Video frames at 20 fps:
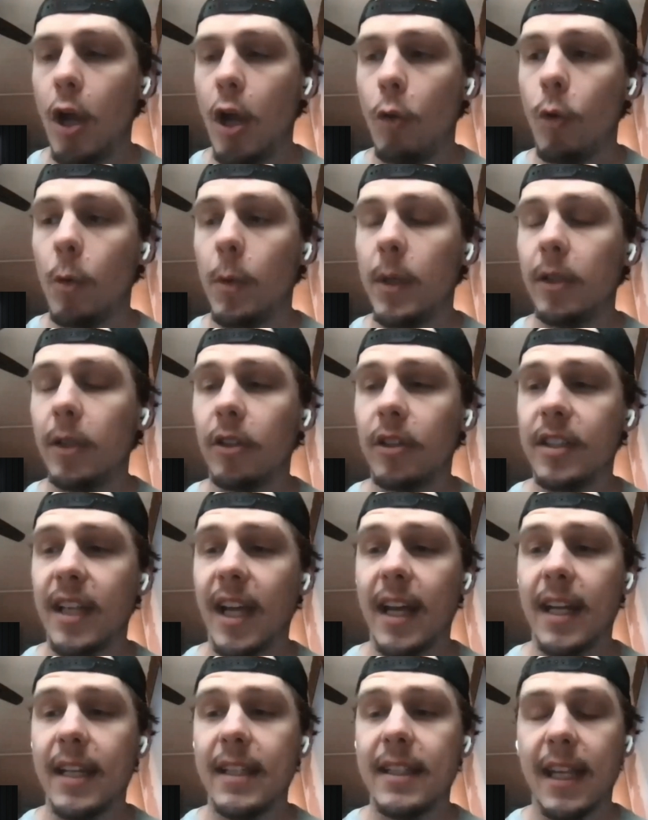we learned
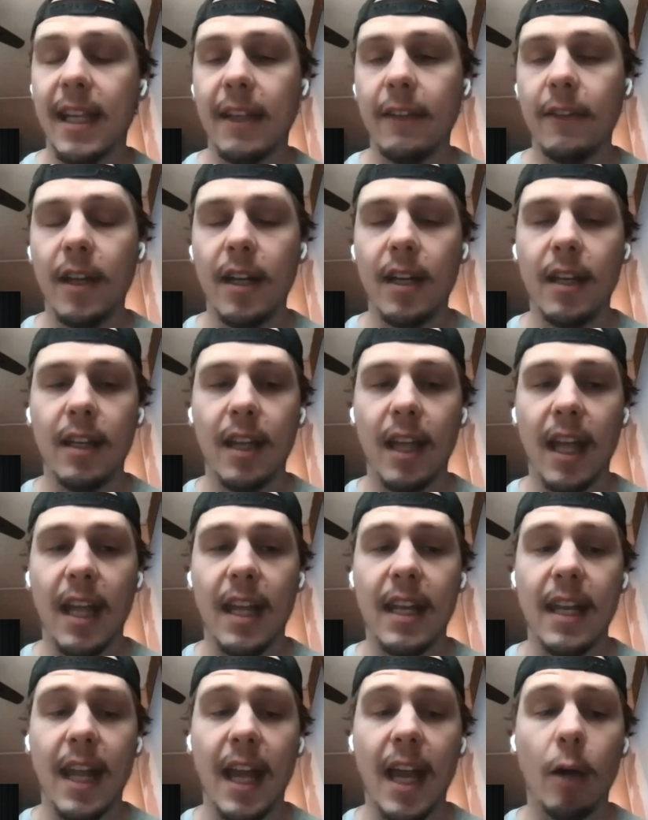out of David,
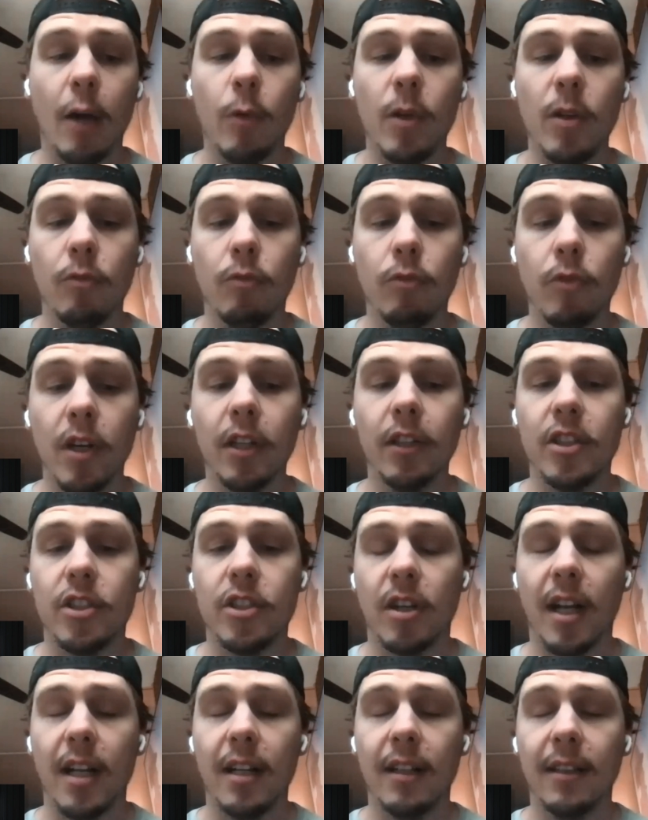and now we really
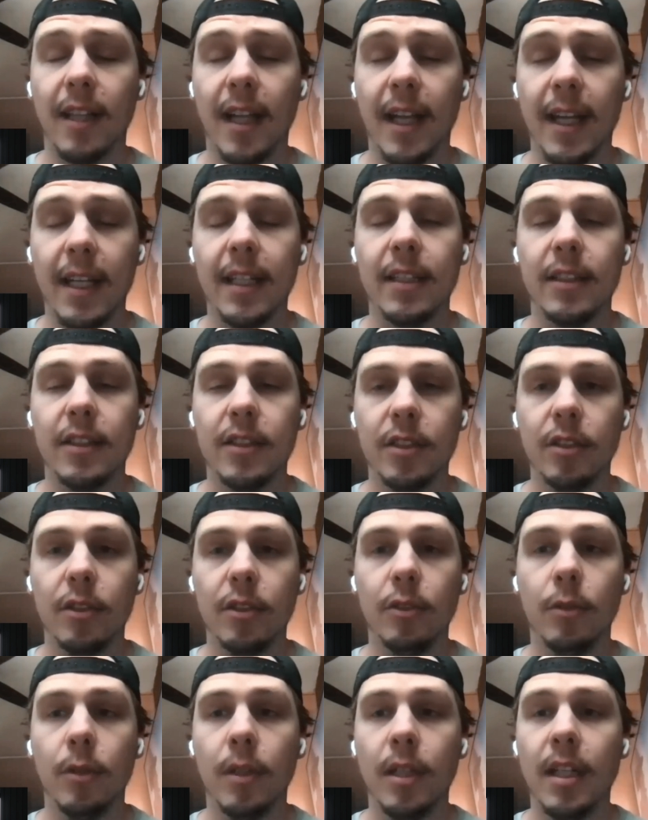try to lay
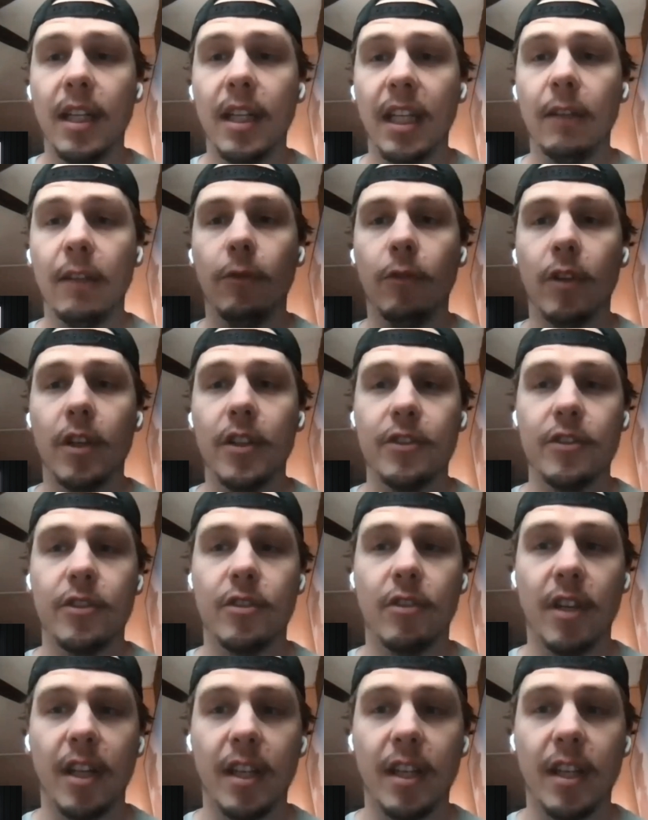into influencers'
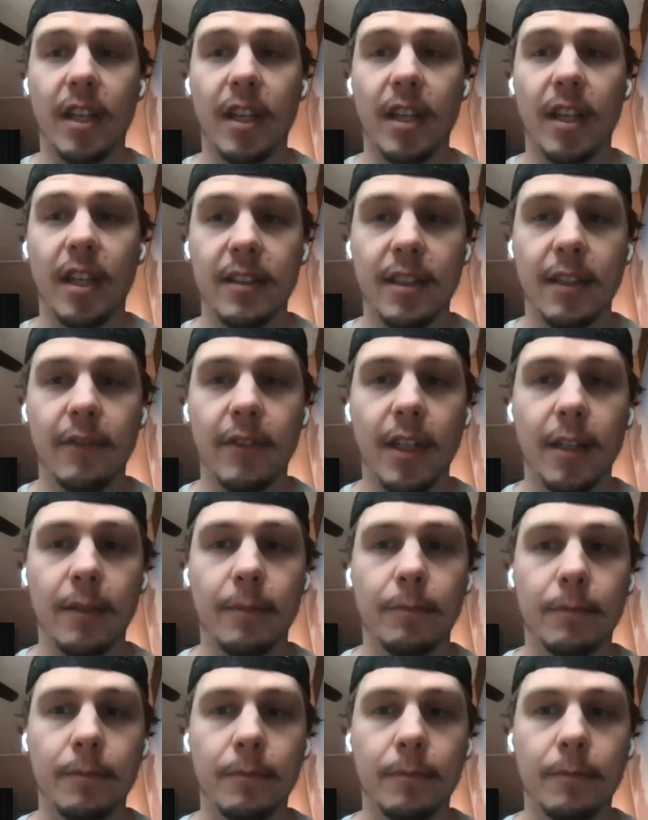creativity.